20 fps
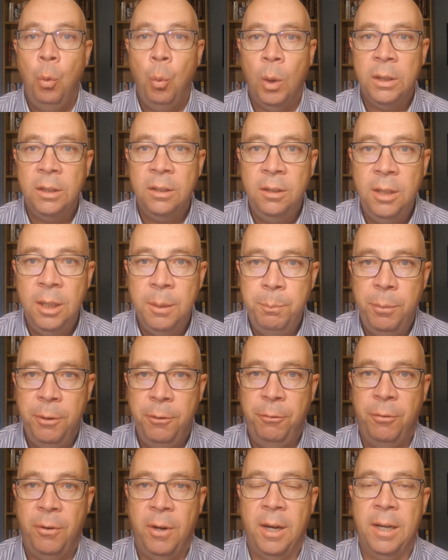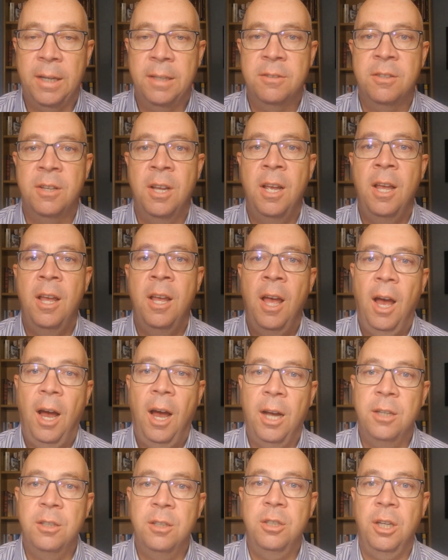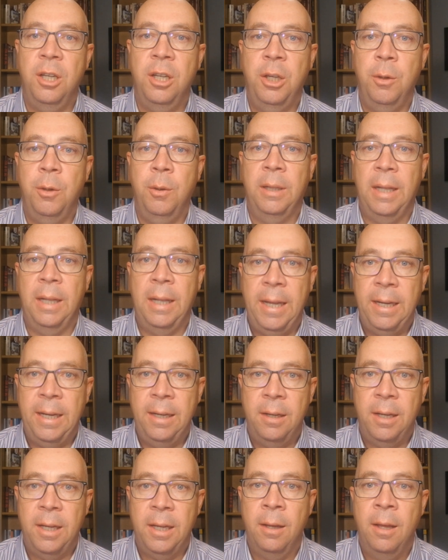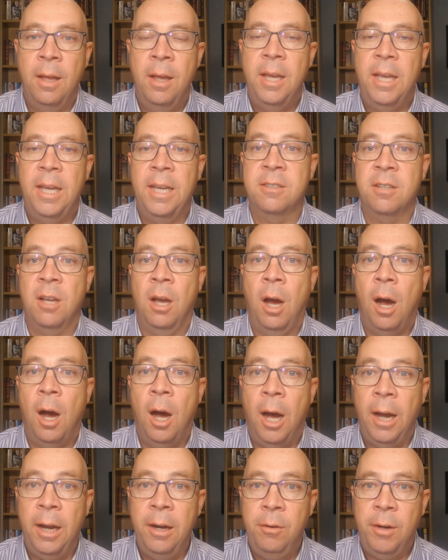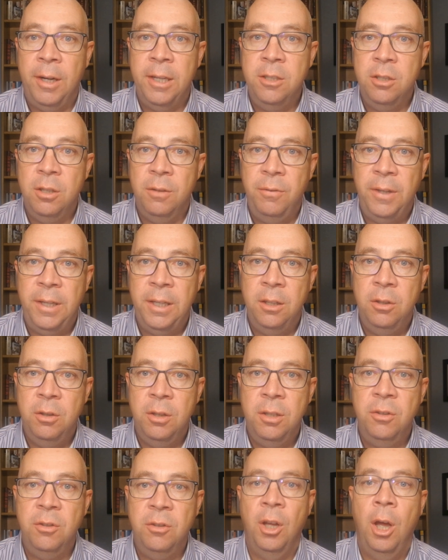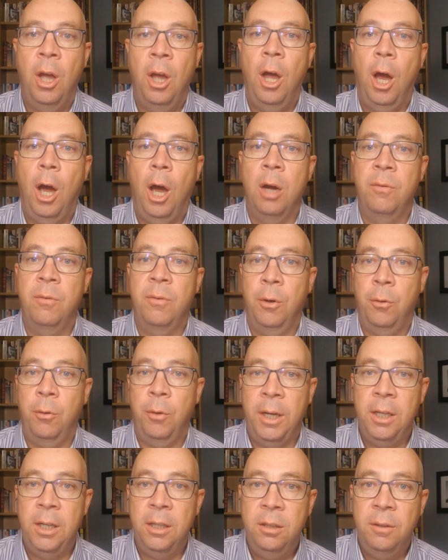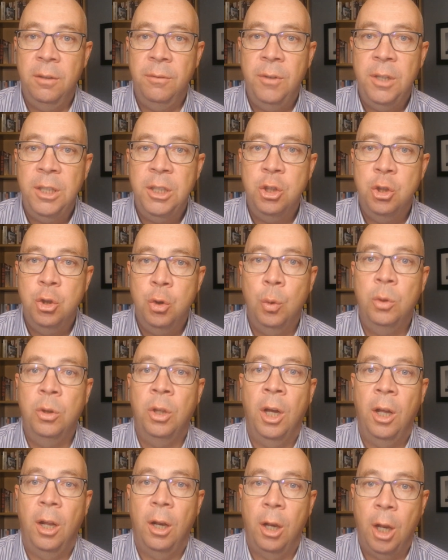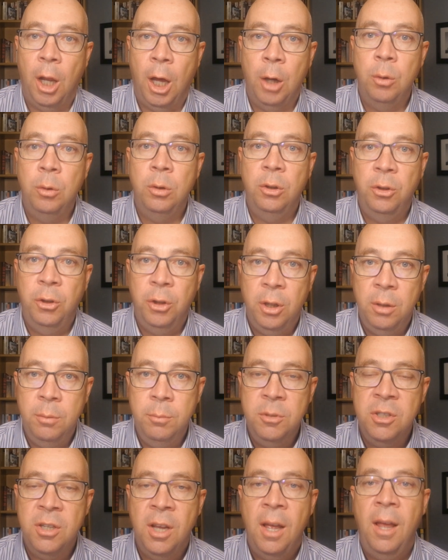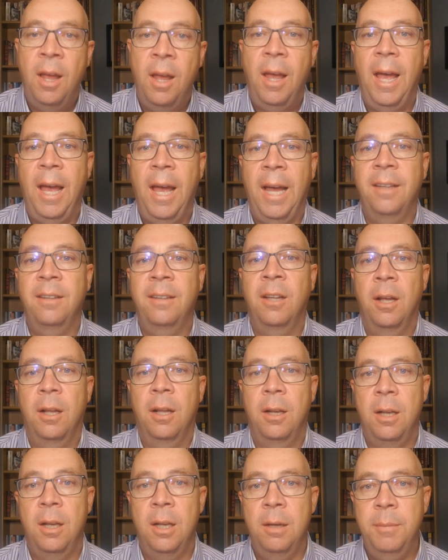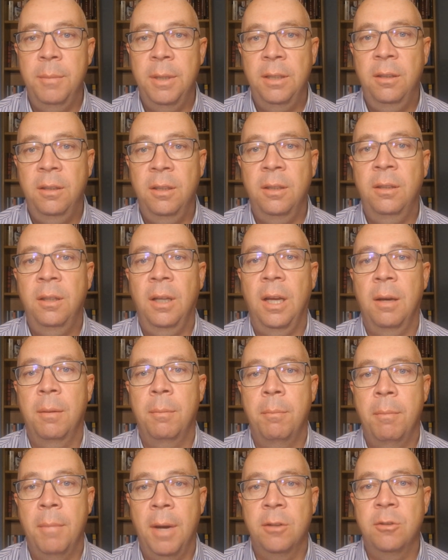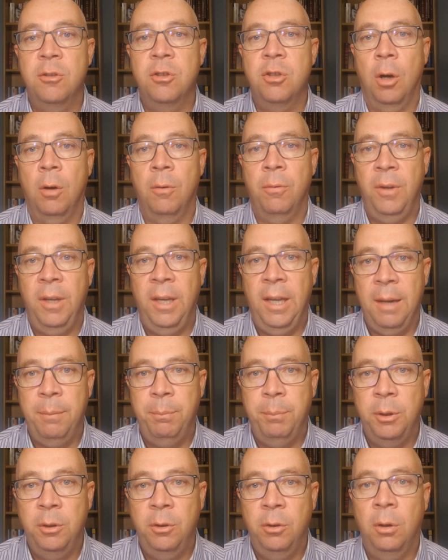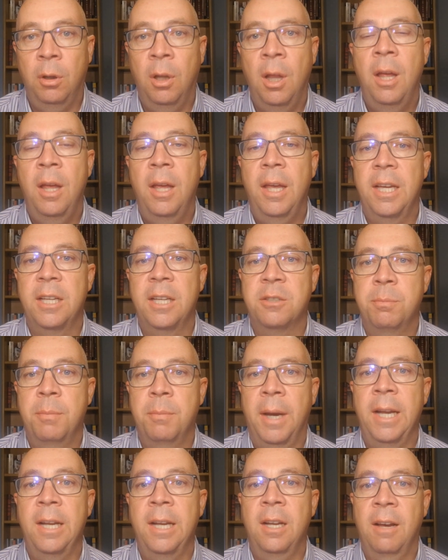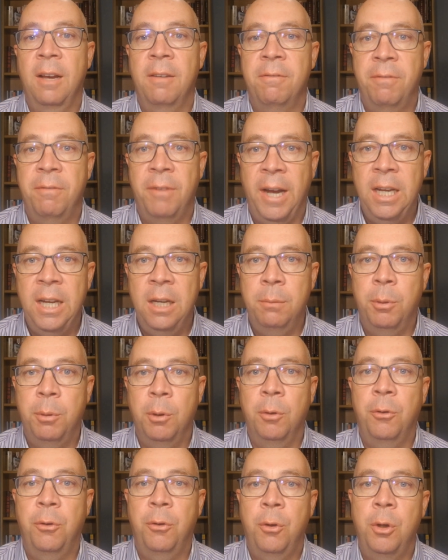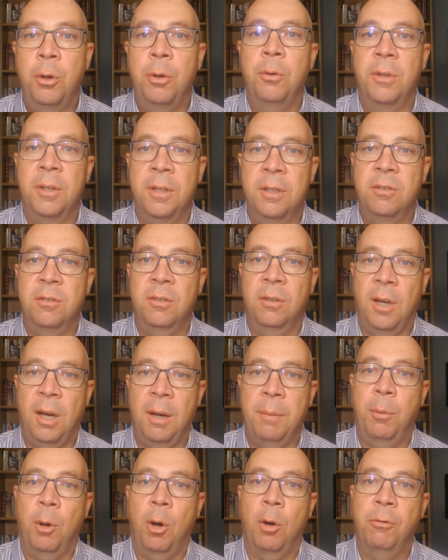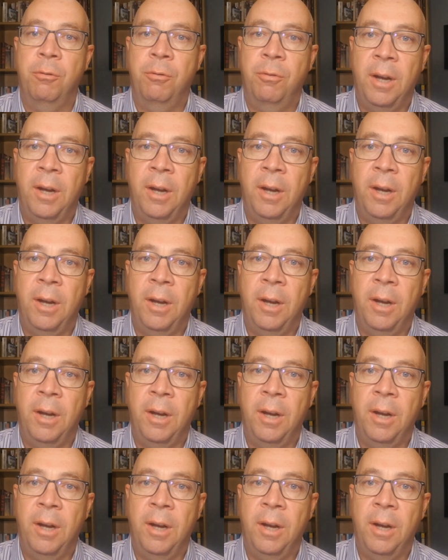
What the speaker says: What typifies unsecured lending is high rates of interest over relatively short loan terms, and limited amounts of capital is made available through this type of